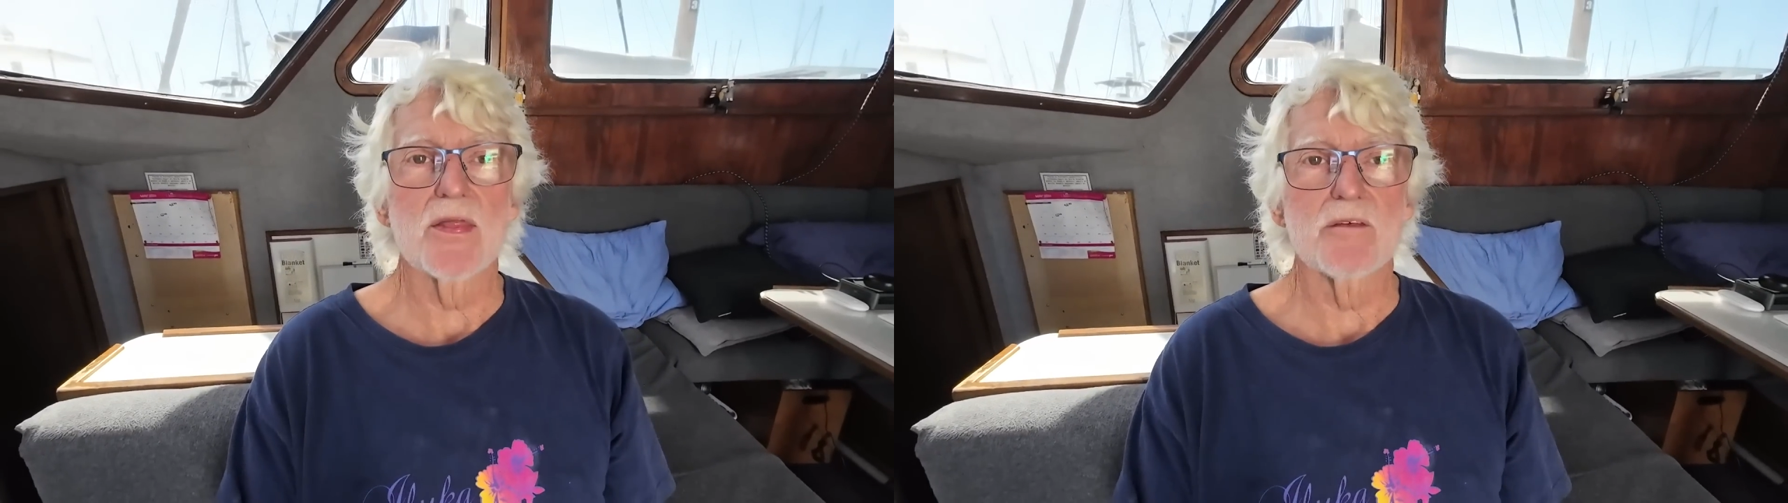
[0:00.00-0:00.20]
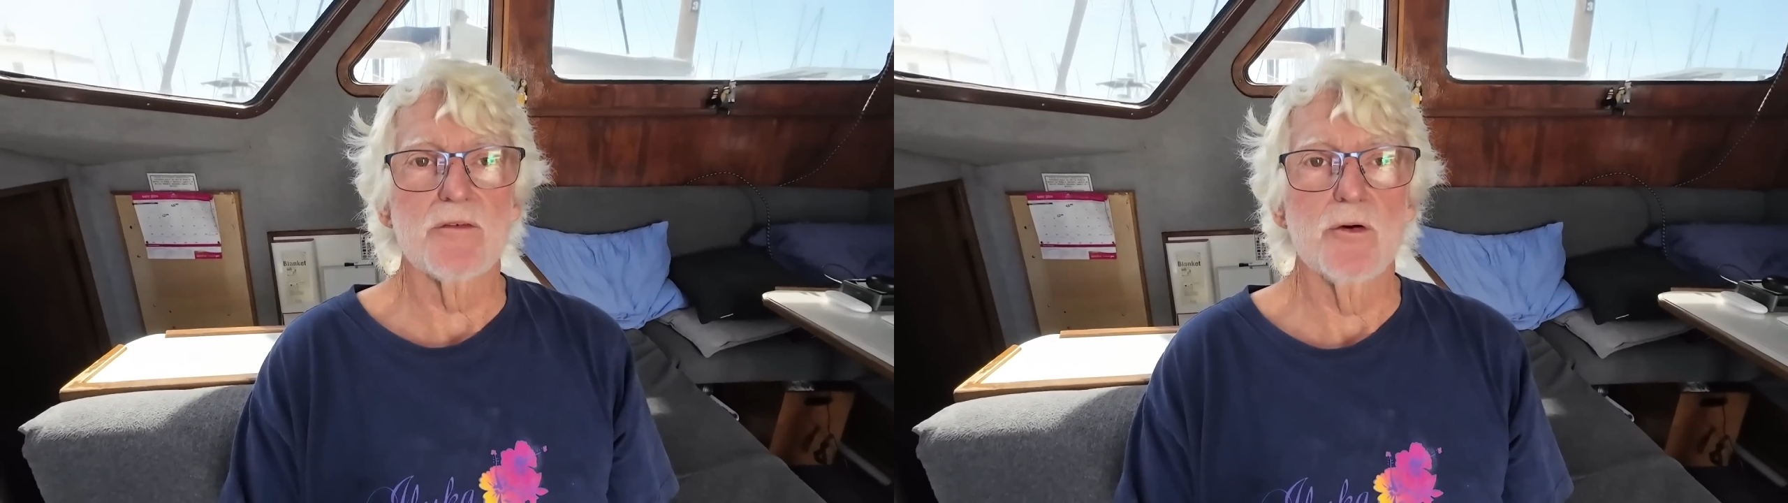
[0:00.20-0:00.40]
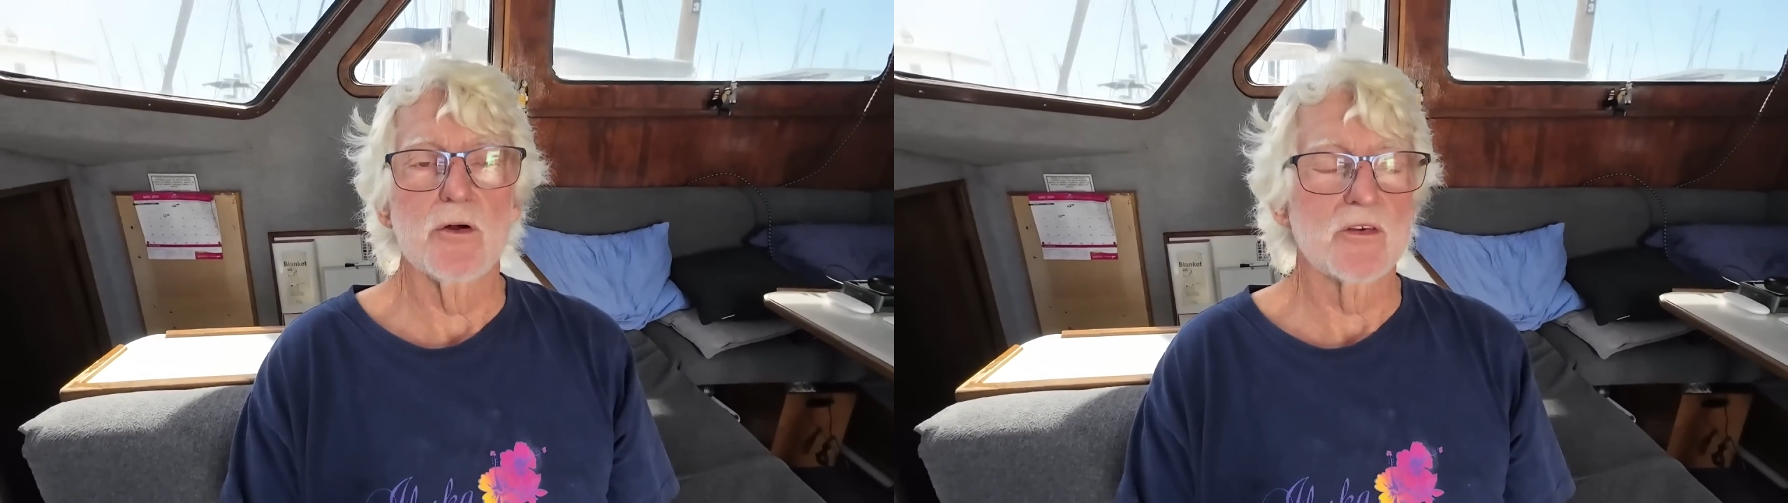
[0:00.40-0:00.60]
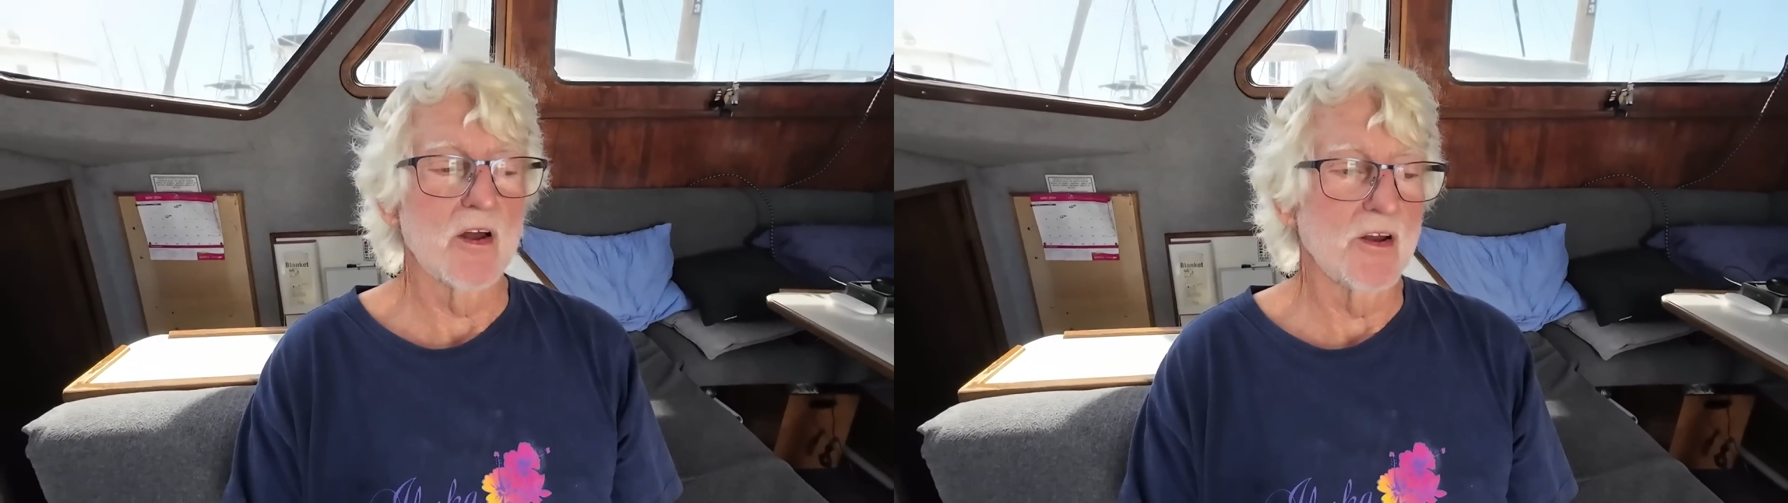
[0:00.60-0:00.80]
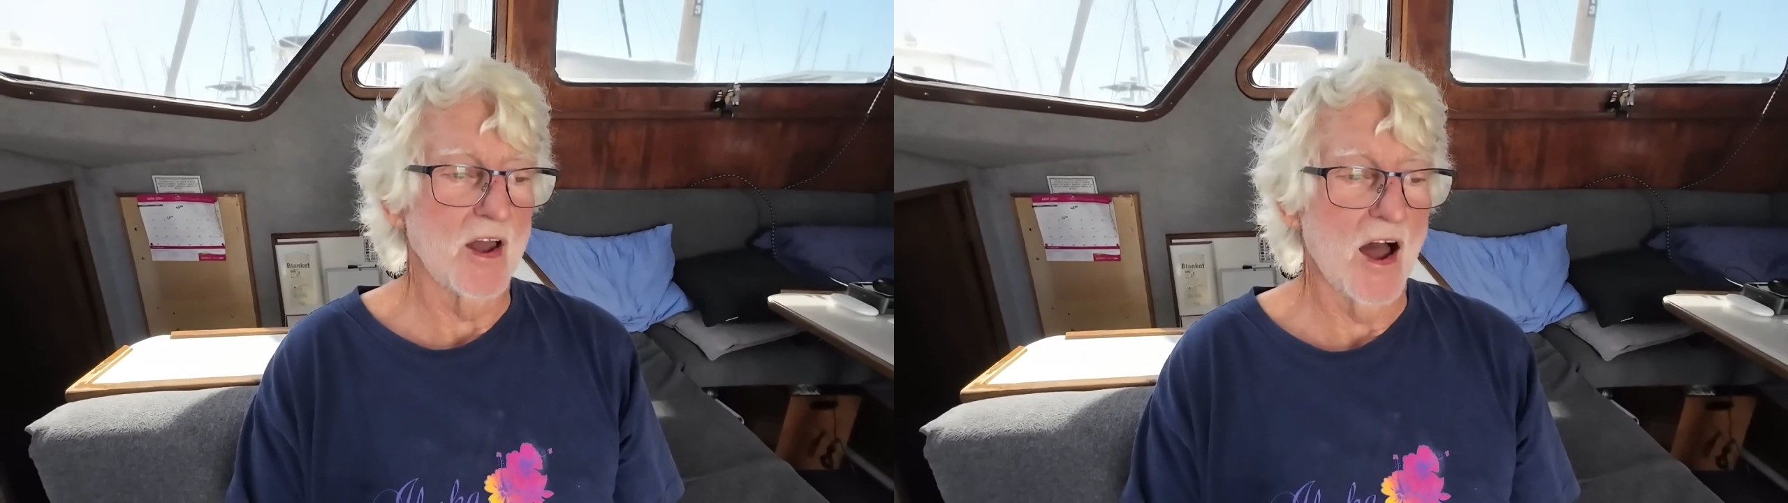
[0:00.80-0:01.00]
the furler is
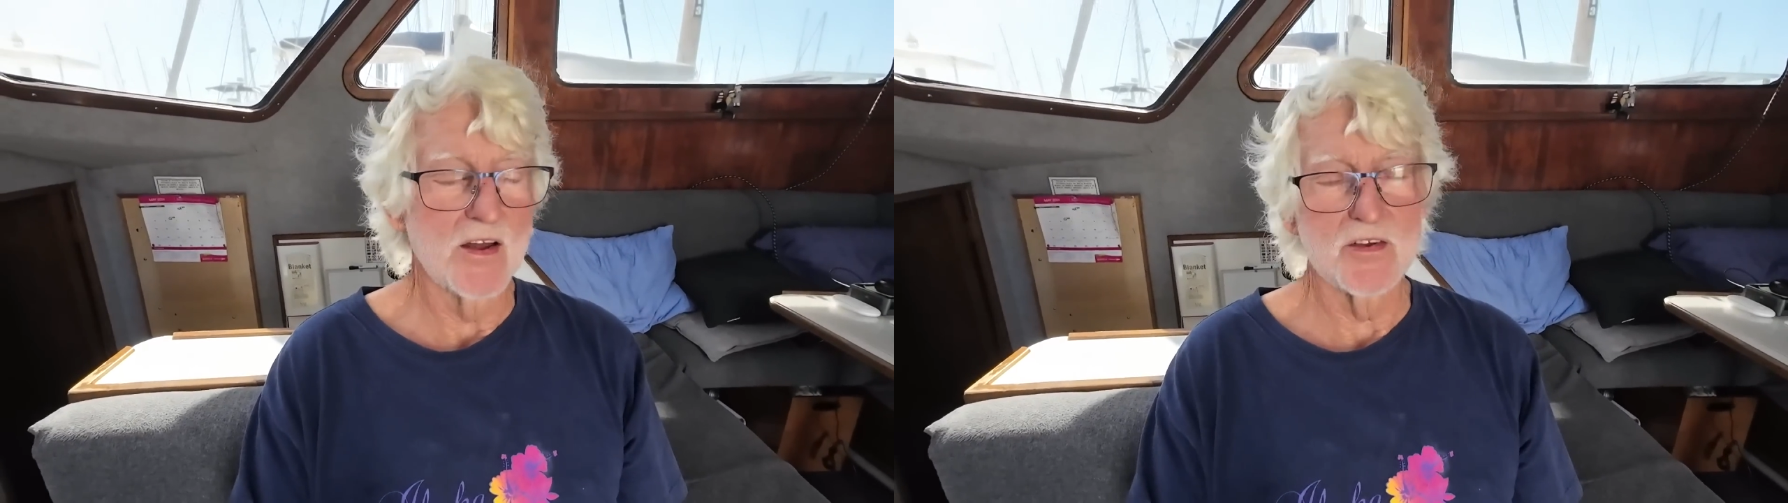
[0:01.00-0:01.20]
okay.